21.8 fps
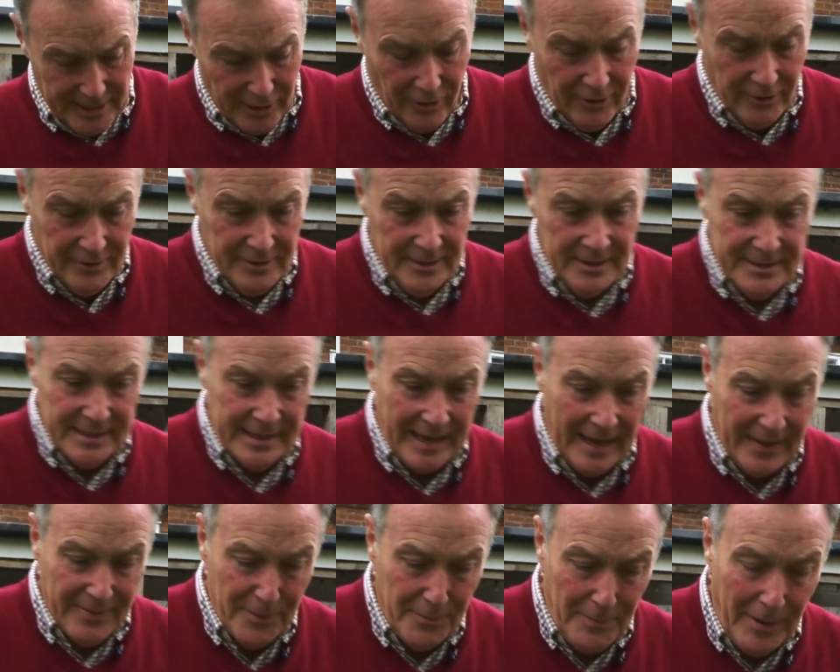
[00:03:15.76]
on to
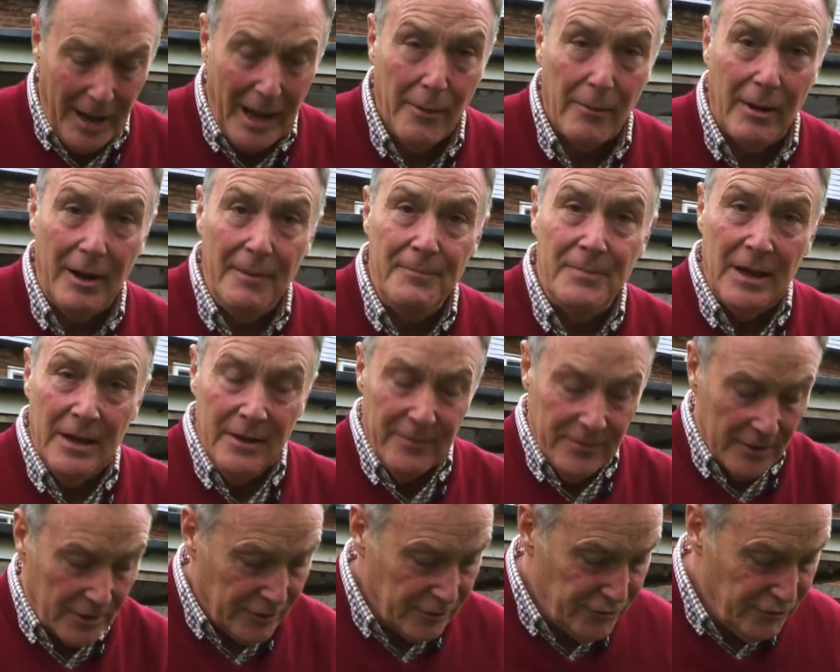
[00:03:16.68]
get the power.
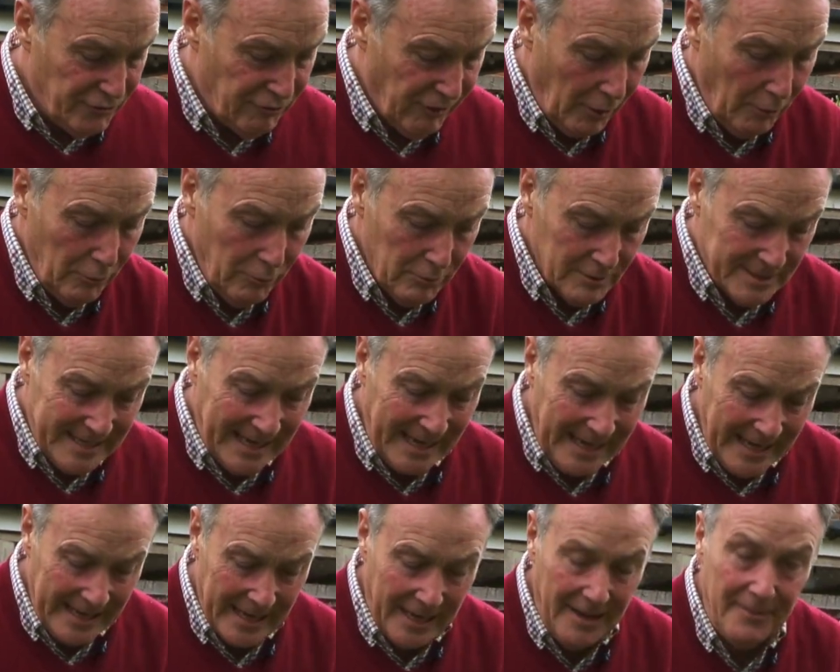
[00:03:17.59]
The controls
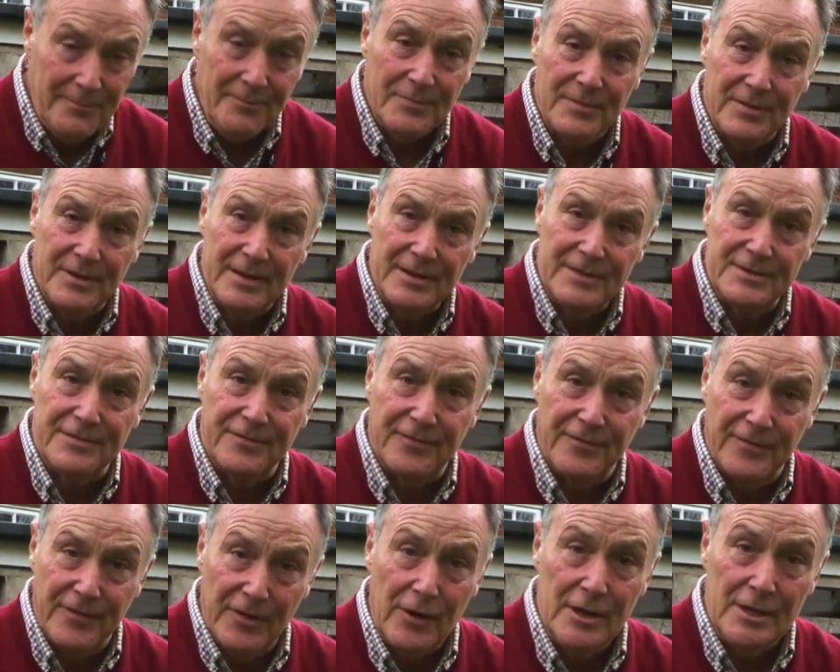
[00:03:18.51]
here, this
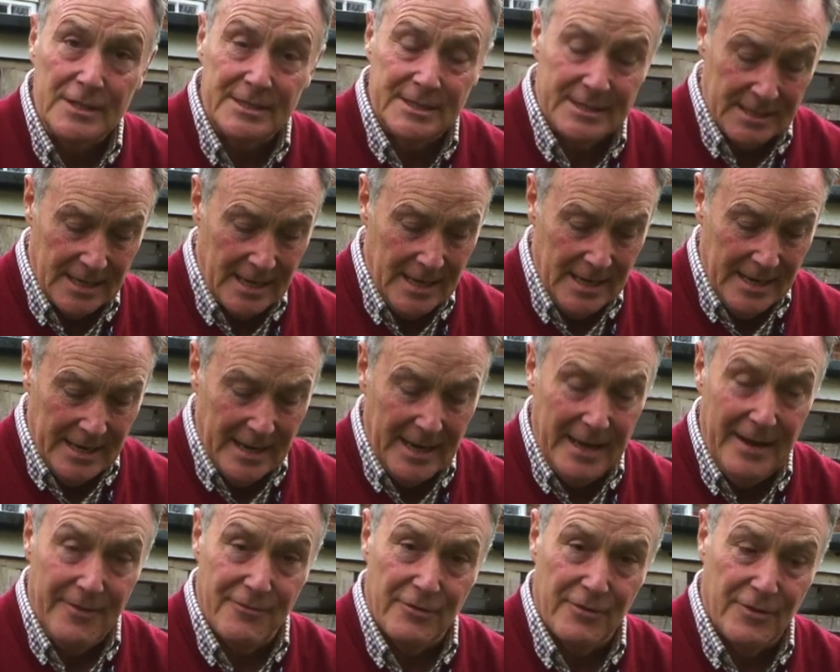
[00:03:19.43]
first
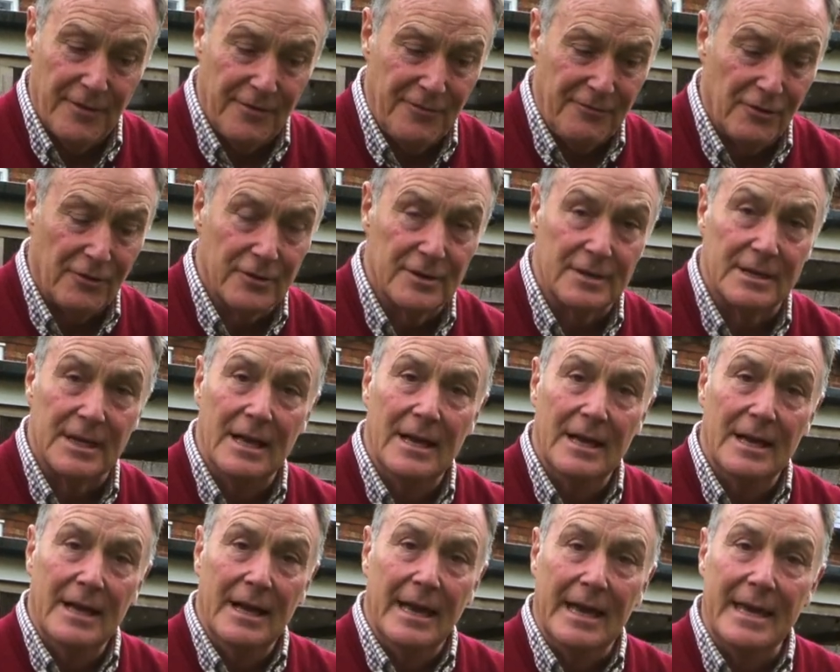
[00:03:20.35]
lever at the front
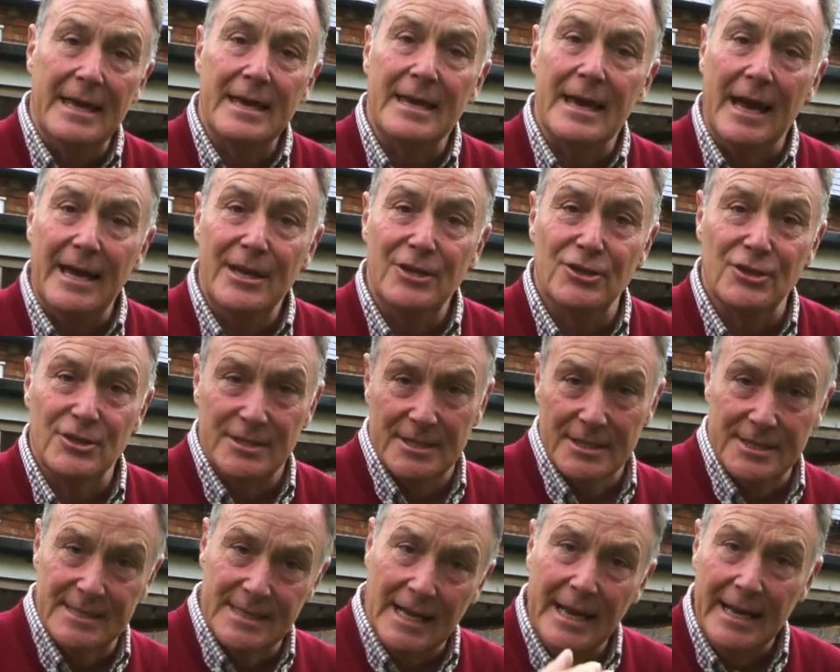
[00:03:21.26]
engages
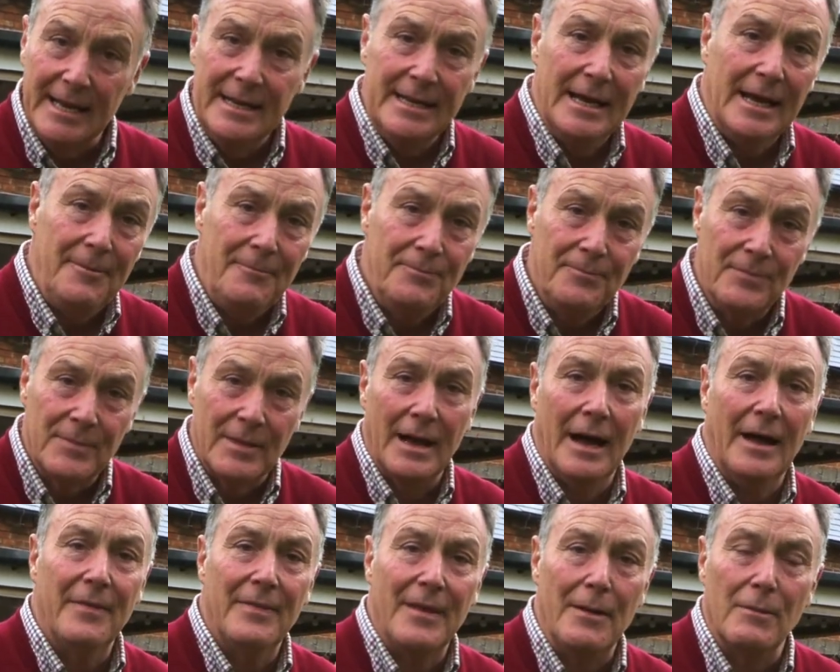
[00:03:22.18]
the cylinder,
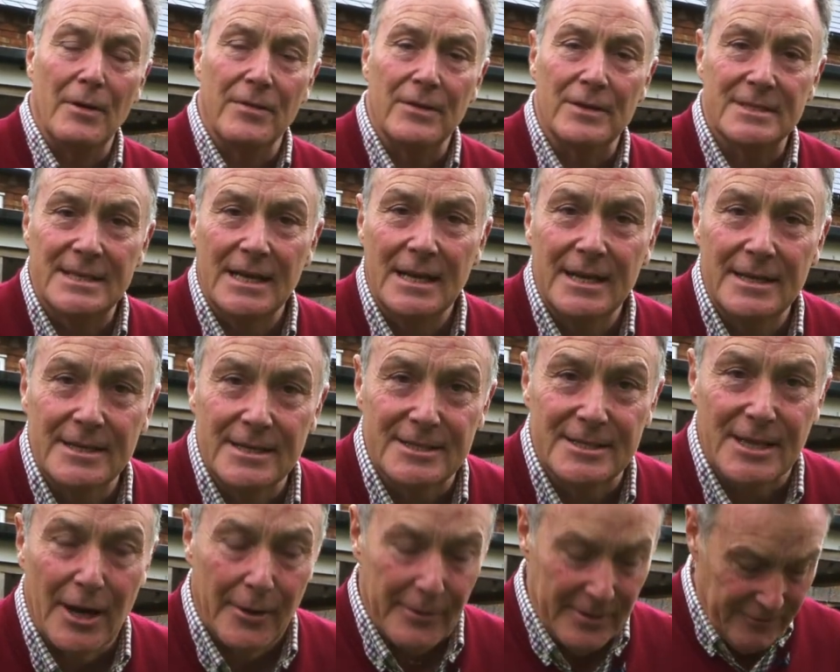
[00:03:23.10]
and then when the
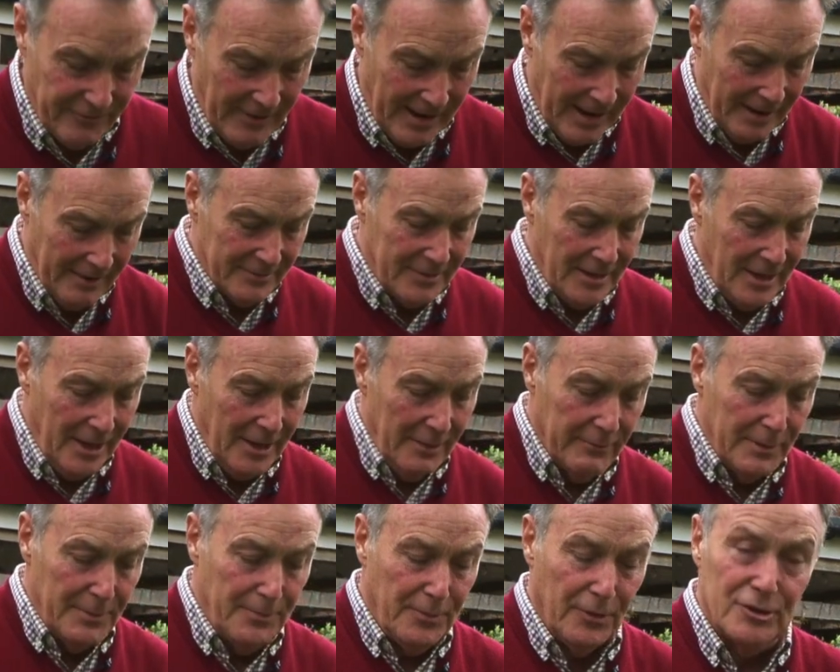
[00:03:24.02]
cylinder's going round,
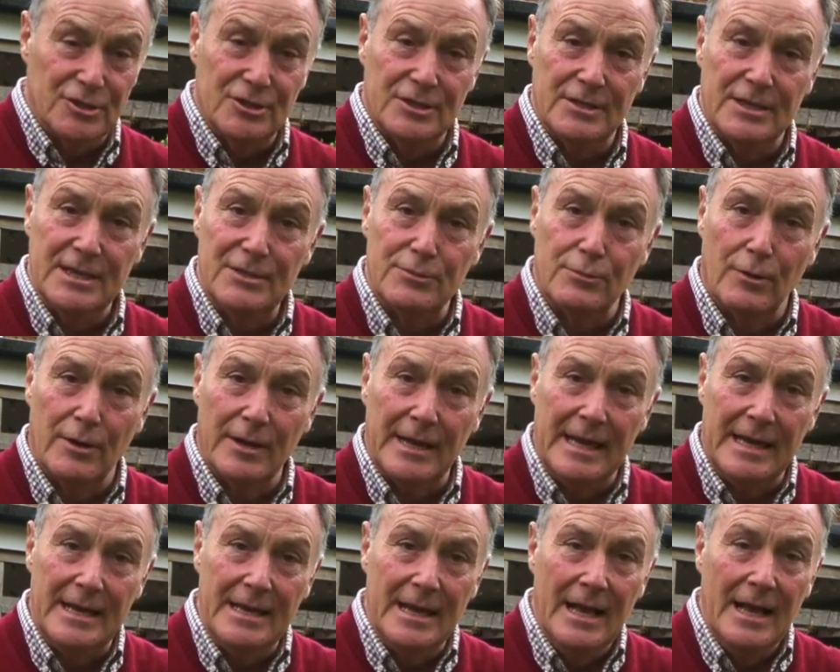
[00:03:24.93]
we push this one
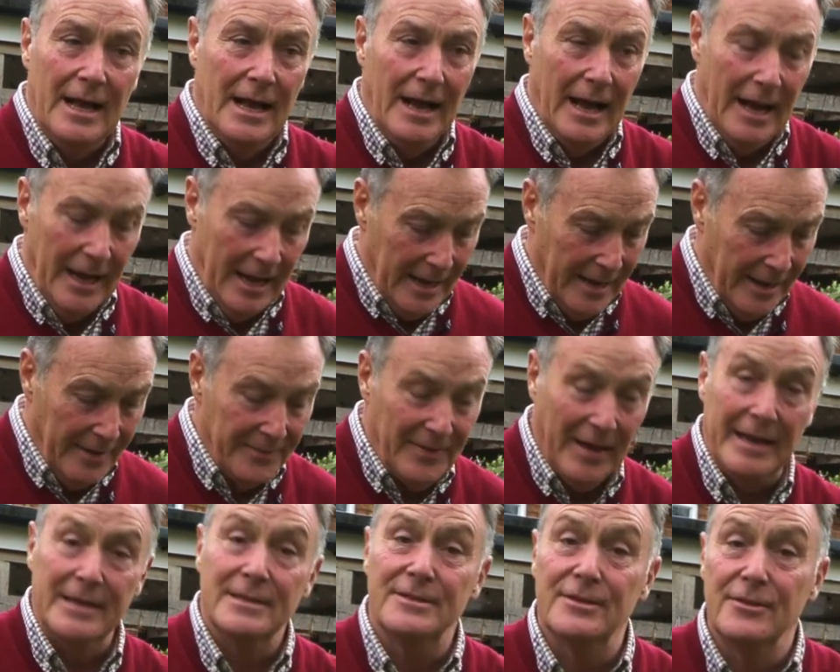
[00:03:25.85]
in, and
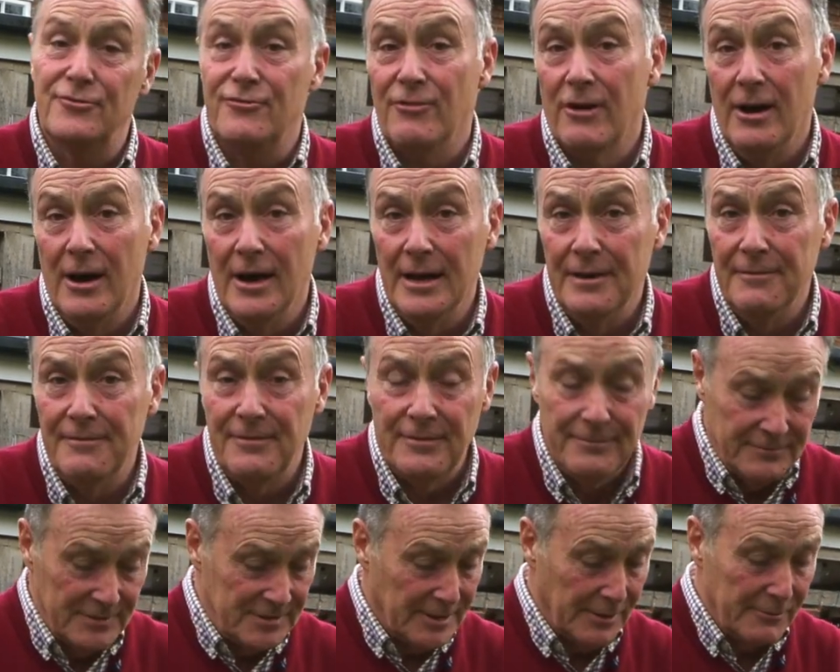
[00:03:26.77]
that is the drive.
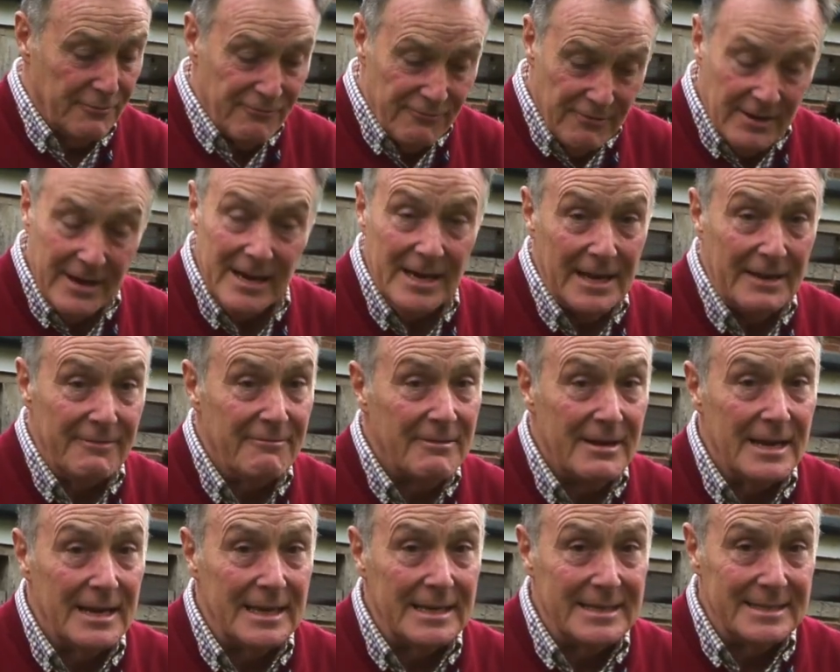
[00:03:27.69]
So really,
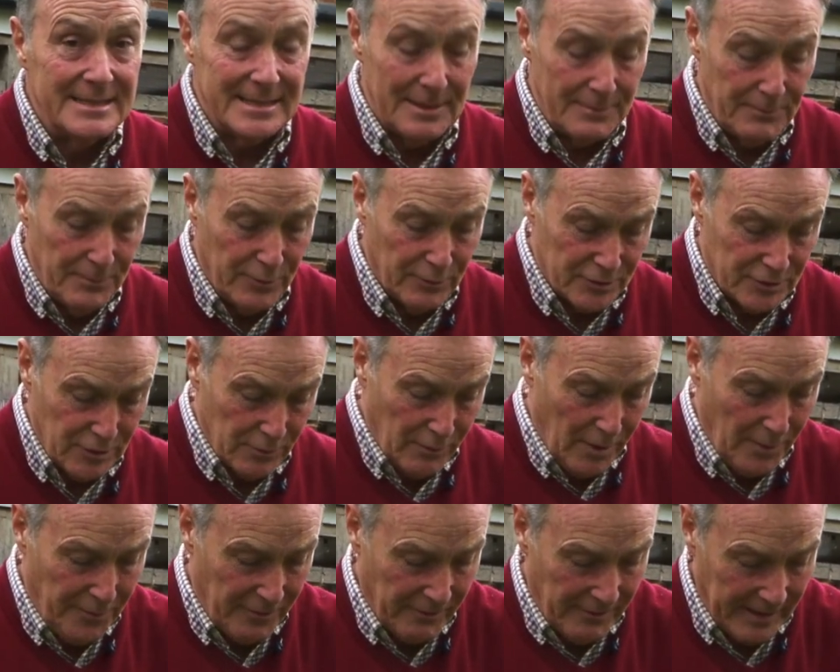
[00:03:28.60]
really simple
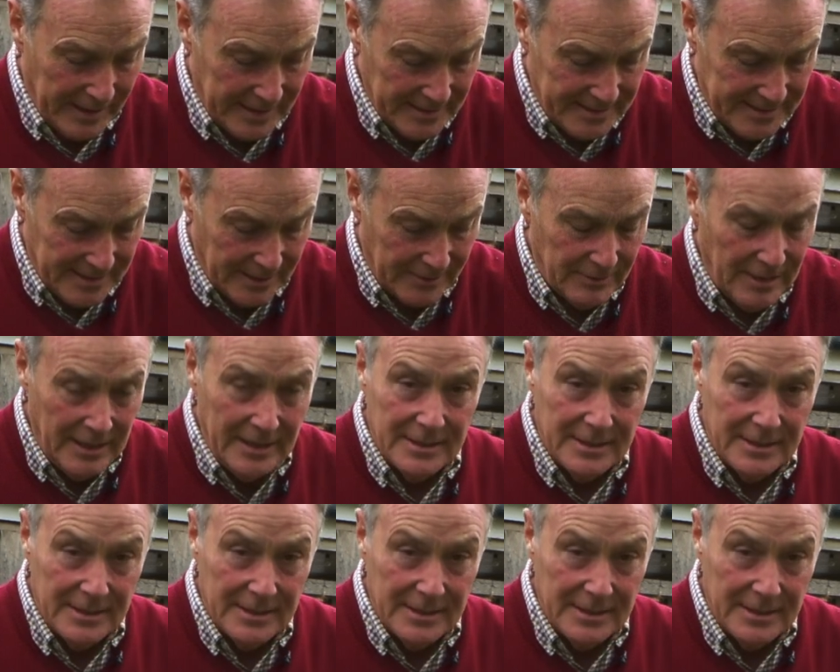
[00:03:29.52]
to operate. So